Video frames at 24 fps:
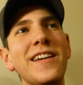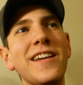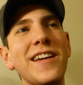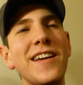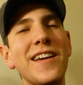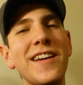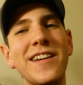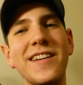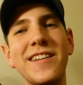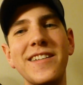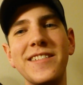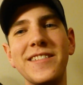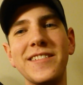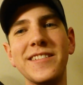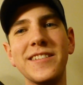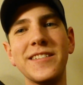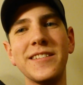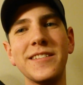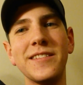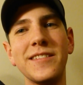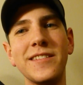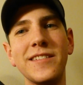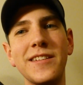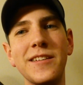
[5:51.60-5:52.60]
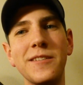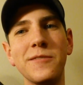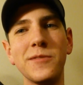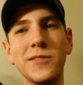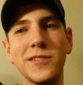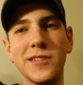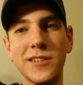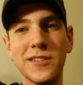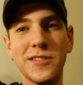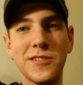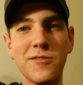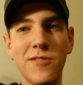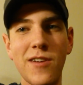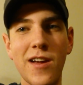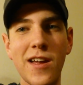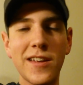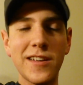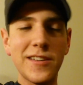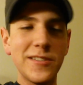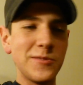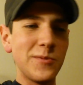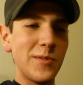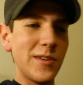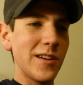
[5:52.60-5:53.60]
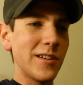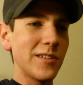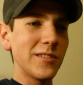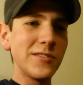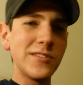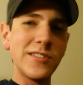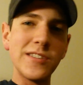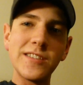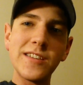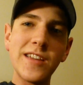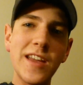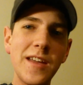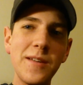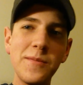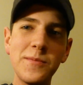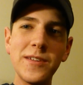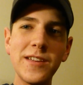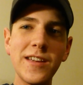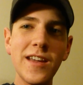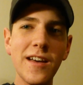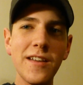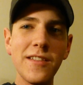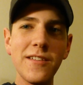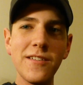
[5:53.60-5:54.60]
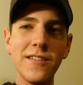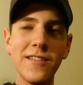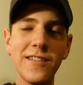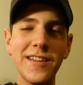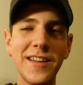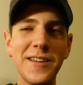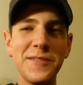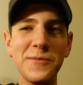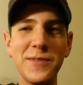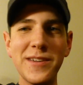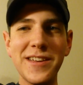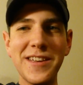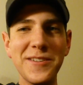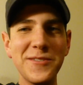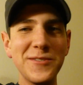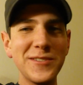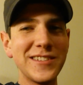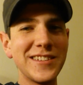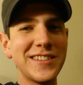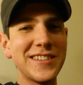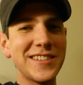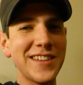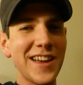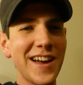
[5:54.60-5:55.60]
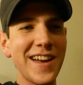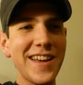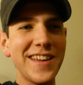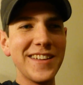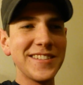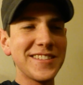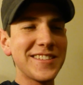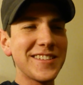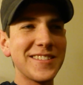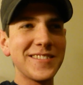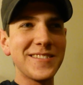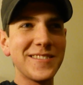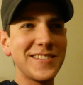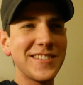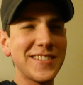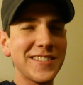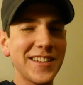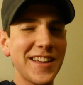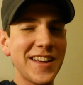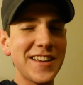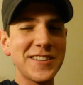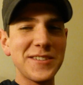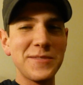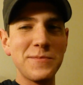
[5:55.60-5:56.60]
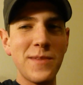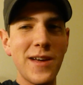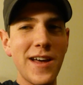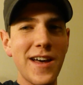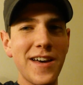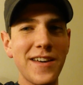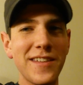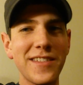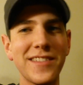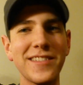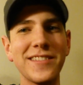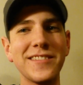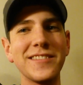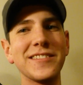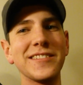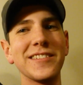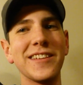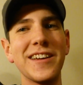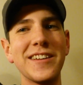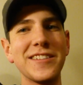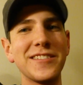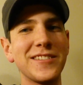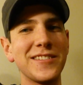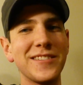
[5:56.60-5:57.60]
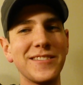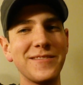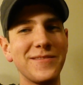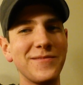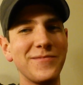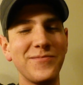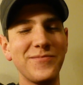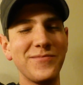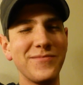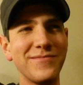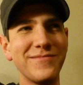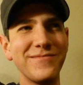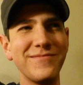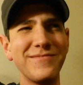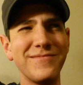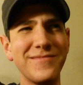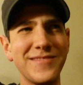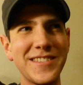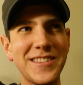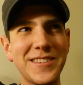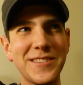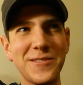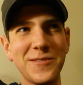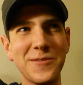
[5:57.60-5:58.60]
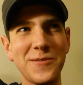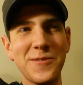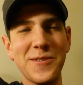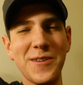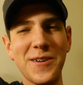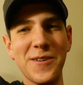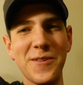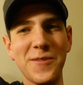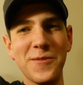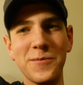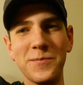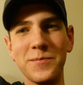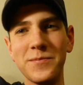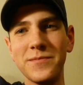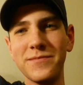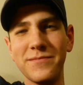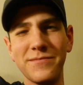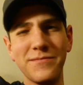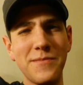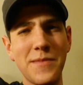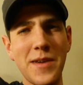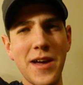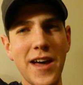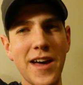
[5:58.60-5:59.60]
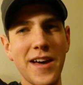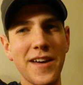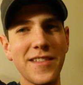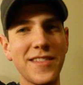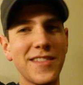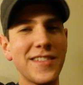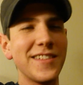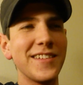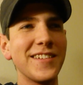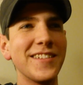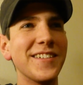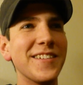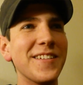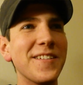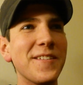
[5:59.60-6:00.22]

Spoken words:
And it was just great, because we all just came together, and we used science/math/pseudo-math,